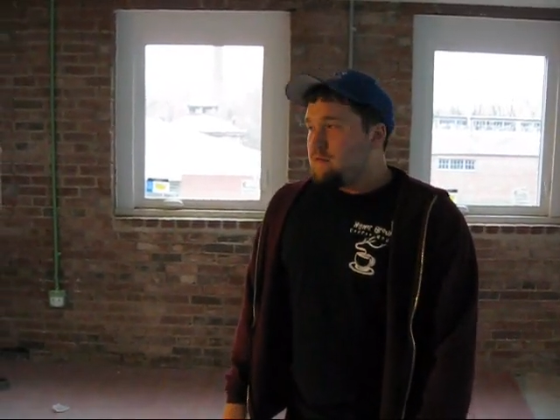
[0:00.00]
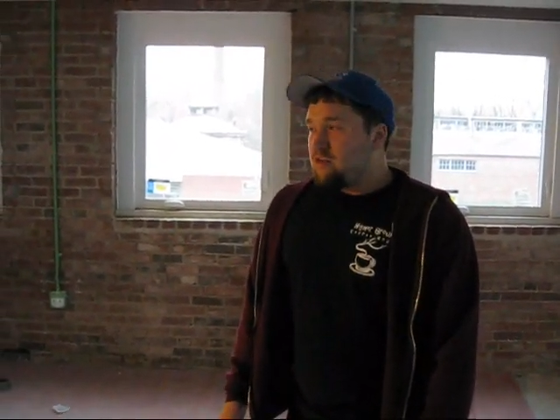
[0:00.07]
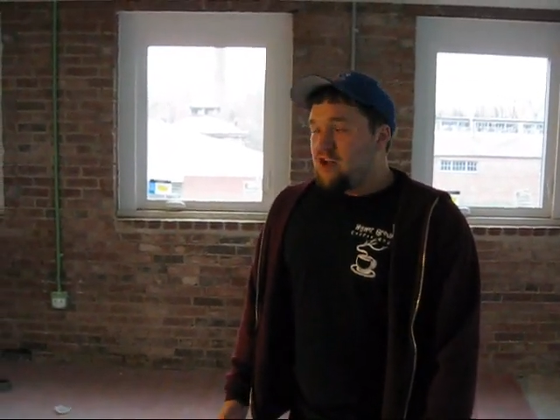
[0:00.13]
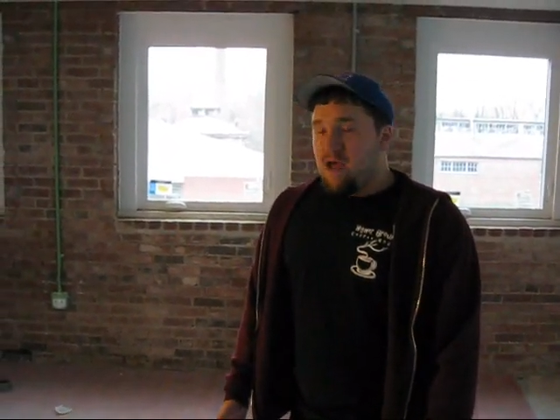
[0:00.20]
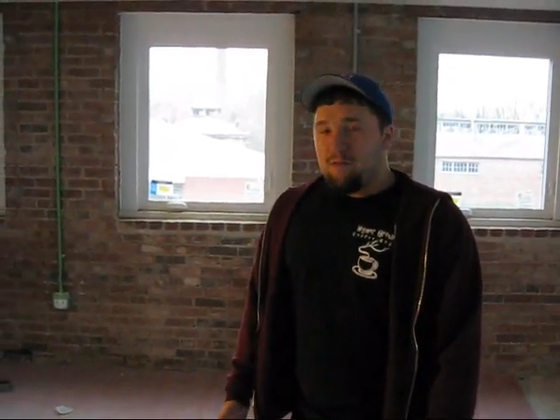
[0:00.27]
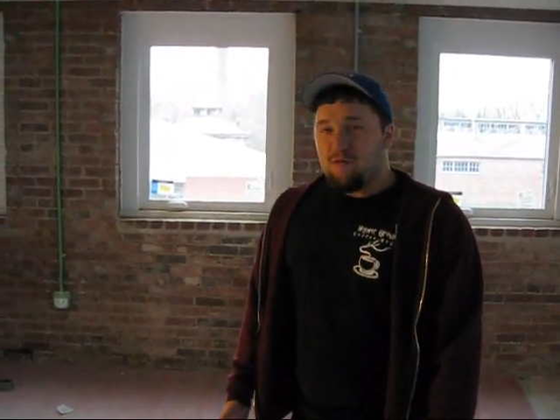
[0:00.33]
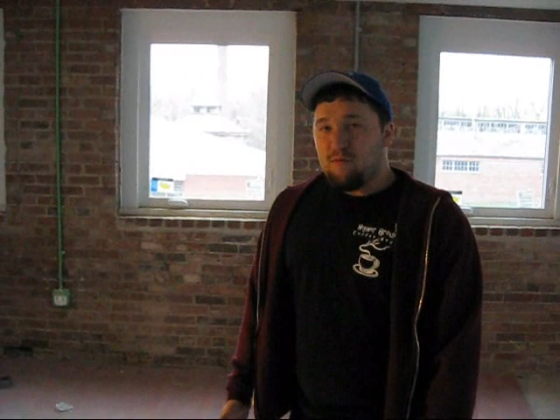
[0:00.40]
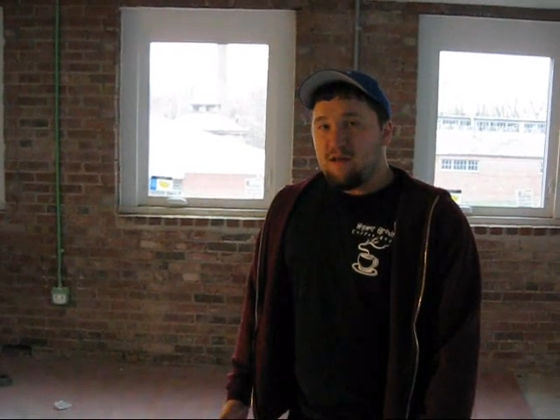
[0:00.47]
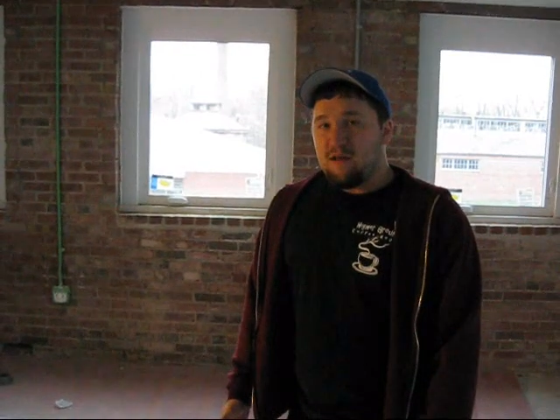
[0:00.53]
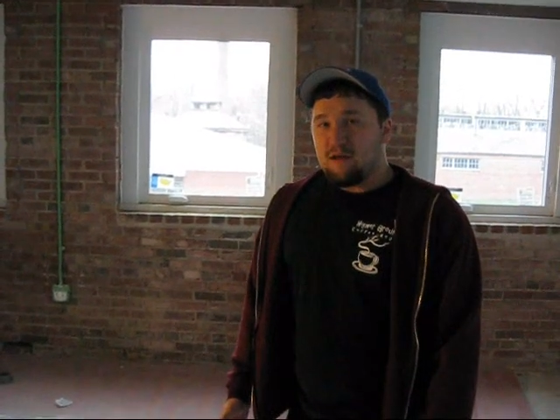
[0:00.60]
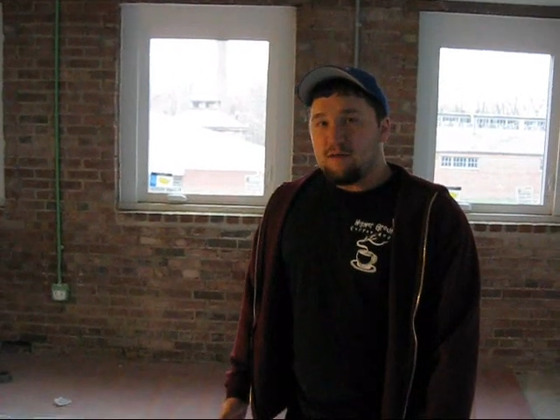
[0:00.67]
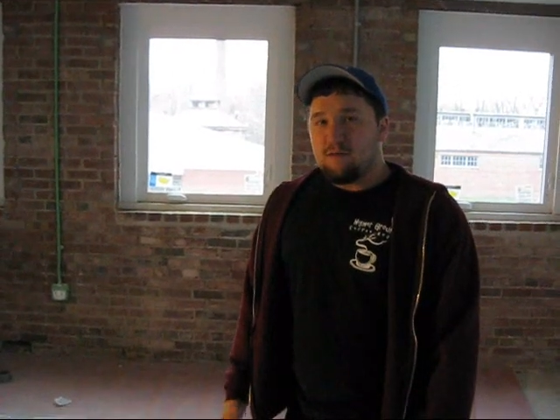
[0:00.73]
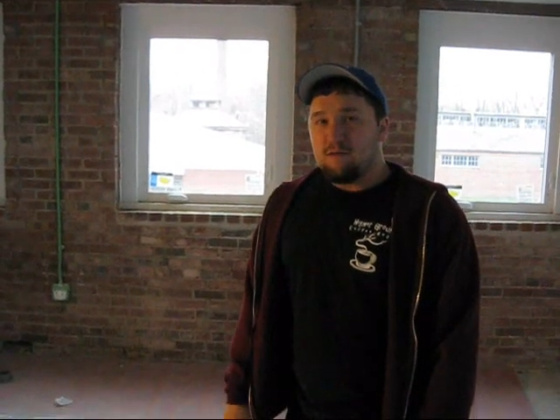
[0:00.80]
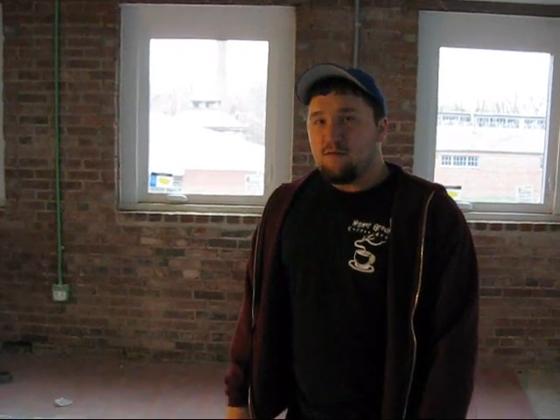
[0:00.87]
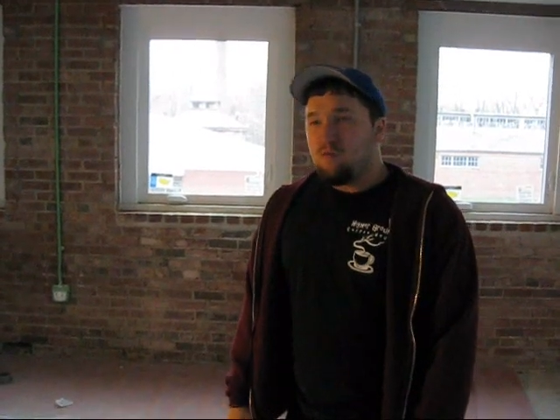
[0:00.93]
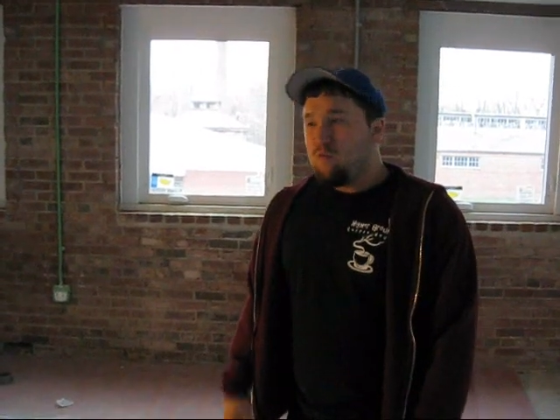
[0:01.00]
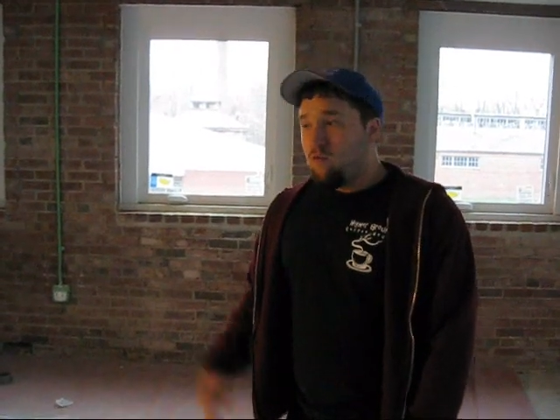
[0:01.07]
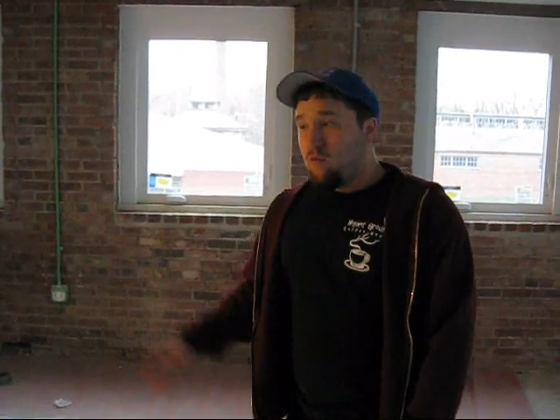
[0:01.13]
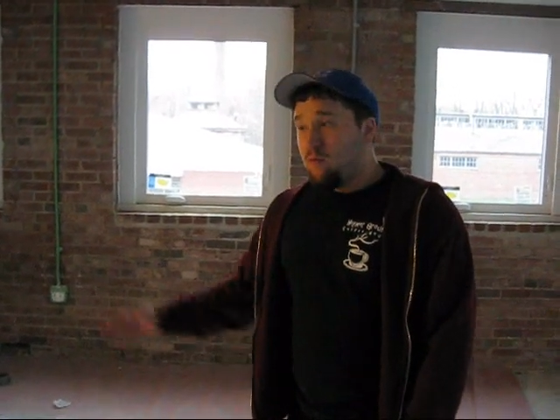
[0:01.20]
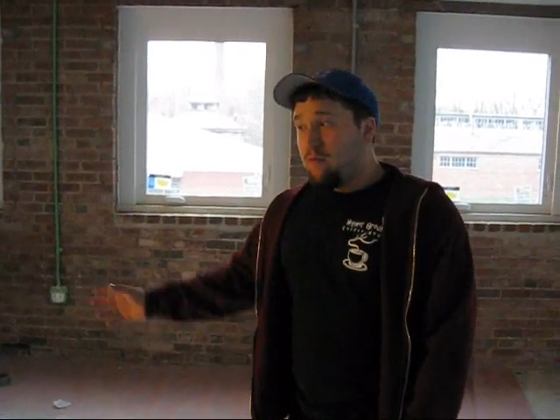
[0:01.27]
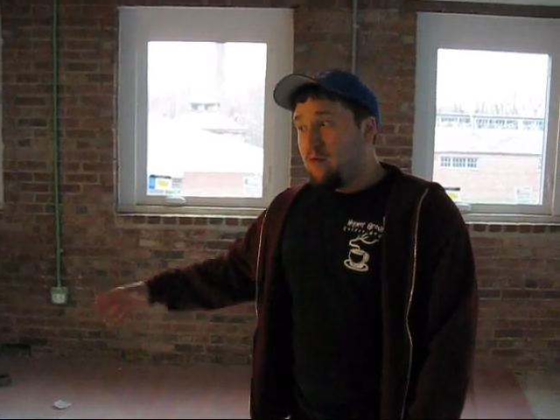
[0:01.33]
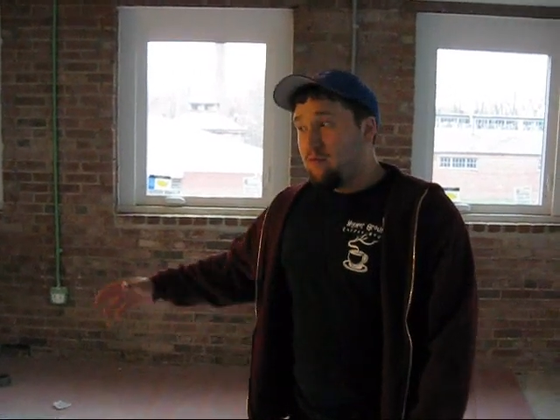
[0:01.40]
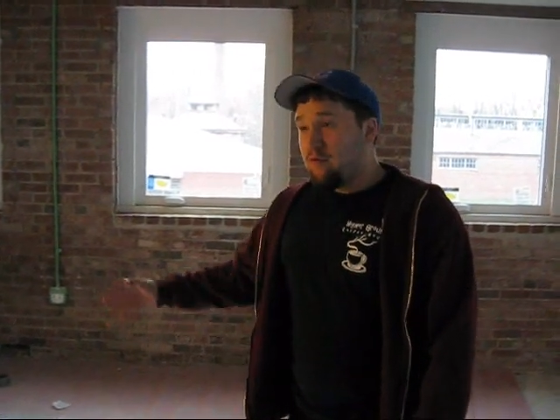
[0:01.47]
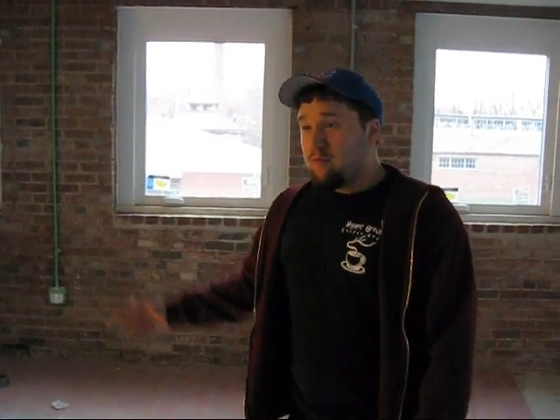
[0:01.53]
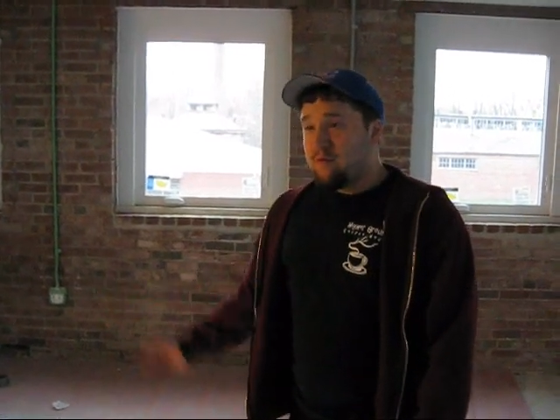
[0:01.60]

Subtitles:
chapter meeting, we'll be able